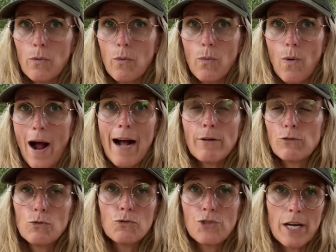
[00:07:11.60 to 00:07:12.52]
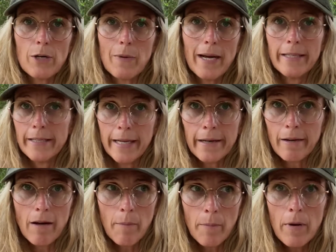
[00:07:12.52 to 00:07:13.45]
how to generate an
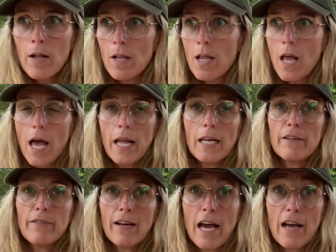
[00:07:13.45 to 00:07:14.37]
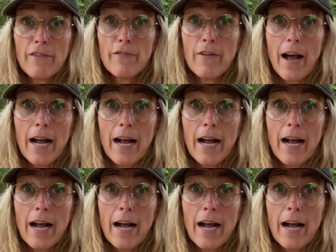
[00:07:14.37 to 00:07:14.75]
income and live a life.